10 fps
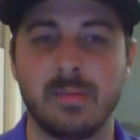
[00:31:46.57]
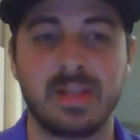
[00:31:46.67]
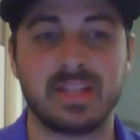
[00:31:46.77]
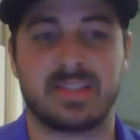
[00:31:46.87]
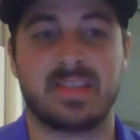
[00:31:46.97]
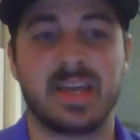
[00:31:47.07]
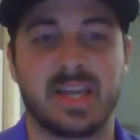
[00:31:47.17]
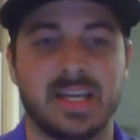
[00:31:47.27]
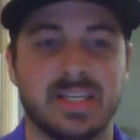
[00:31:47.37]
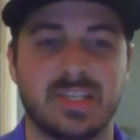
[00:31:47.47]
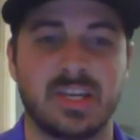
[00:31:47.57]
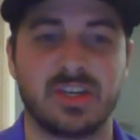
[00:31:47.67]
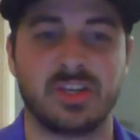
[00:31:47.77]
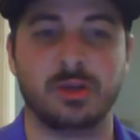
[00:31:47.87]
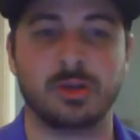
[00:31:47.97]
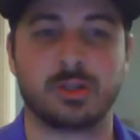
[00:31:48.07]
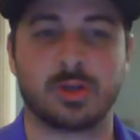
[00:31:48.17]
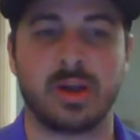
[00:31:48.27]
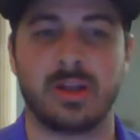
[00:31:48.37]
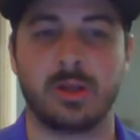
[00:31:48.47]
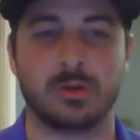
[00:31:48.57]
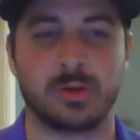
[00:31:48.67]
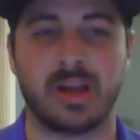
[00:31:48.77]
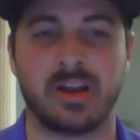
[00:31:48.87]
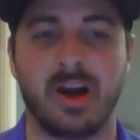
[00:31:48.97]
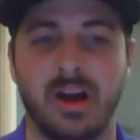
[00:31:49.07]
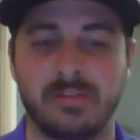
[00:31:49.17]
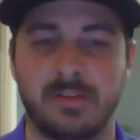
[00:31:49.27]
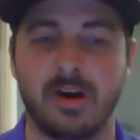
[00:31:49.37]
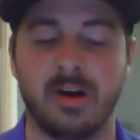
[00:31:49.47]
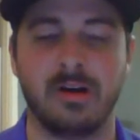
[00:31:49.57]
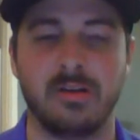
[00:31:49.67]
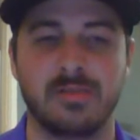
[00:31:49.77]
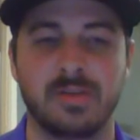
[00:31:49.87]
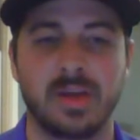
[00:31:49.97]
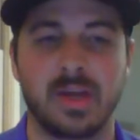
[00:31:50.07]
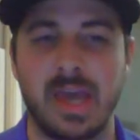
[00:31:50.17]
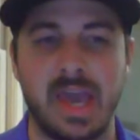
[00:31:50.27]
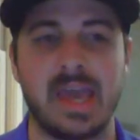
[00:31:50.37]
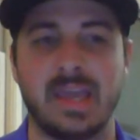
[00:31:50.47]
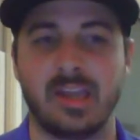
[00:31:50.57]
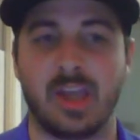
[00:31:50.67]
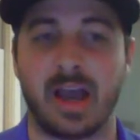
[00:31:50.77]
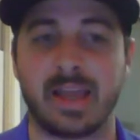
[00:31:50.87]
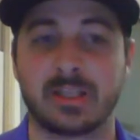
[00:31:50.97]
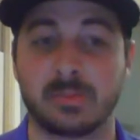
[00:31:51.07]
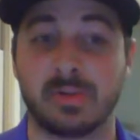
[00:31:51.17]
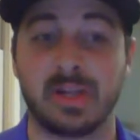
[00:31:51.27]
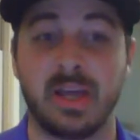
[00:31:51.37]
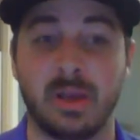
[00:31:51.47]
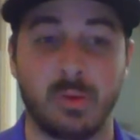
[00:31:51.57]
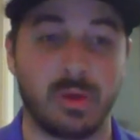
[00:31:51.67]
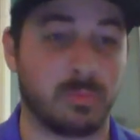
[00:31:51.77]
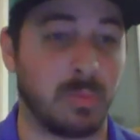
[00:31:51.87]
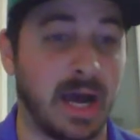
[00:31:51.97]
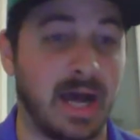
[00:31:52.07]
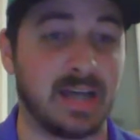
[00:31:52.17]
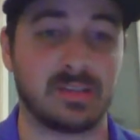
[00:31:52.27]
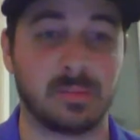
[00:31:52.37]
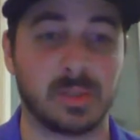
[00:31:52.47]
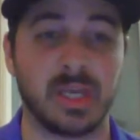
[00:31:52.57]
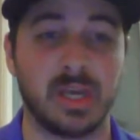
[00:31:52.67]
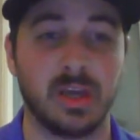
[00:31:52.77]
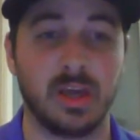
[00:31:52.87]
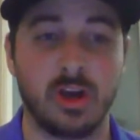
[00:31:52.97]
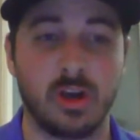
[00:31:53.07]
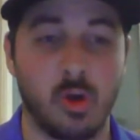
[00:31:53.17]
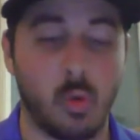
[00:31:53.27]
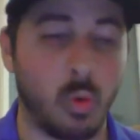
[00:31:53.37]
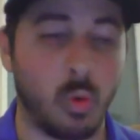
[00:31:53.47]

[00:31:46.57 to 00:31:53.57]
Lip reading: but that's the thing is that do you trade it off of, hey, I get to play with possibly he